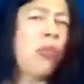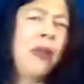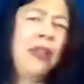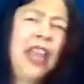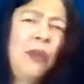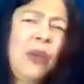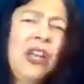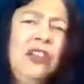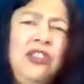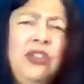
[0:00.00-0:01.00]
They
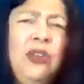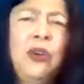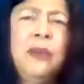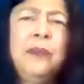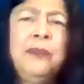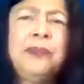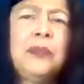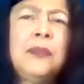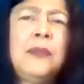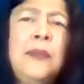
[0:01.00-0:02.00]
weren't sure,
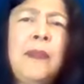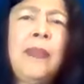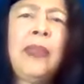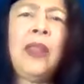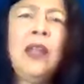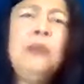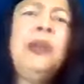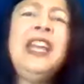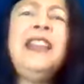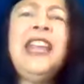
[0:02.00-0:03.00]
but
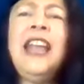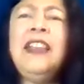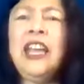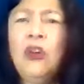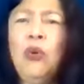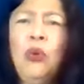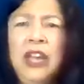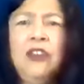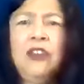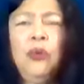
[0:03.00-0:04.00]
in the end they called
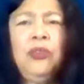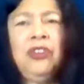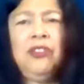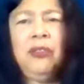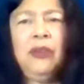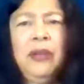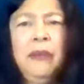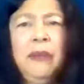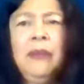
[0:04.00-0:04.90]
their daughter to him